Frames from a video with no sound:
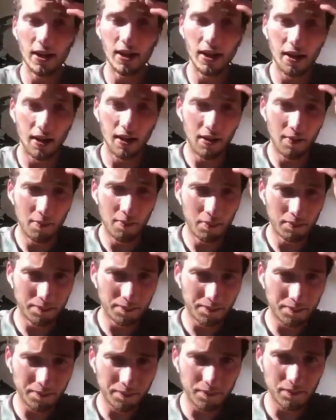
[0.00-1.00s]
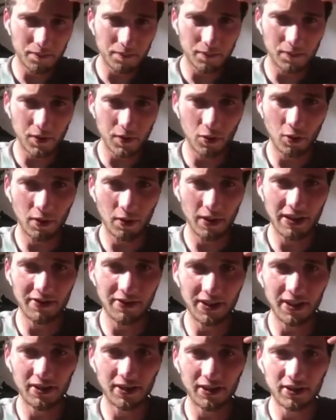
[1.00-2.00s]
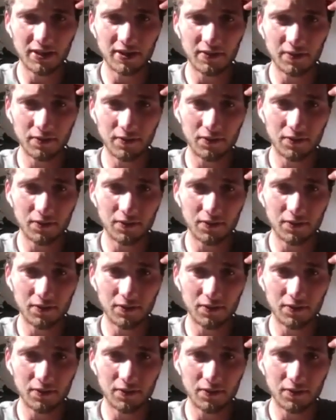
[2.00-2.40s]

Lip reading: Or if it does,